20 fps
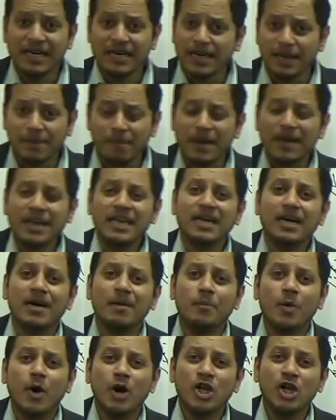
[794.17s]
depending
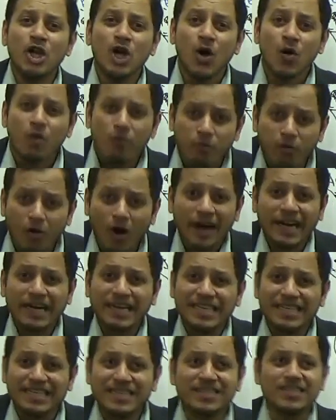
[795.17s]
upon what
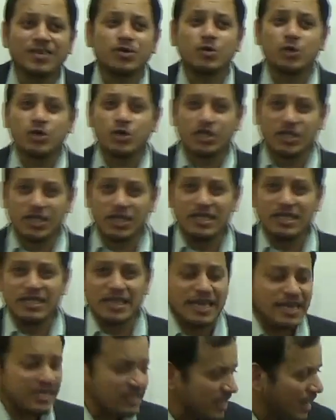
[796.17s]
is the question in
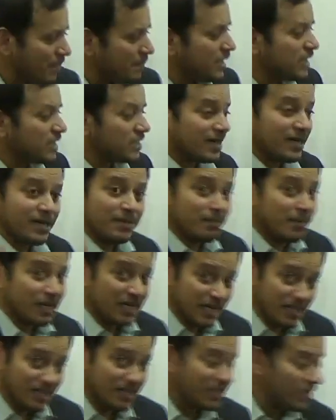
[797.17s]
the examination, but
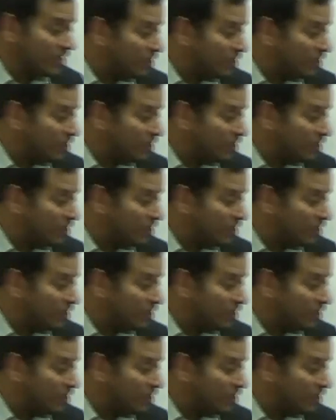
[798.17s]
it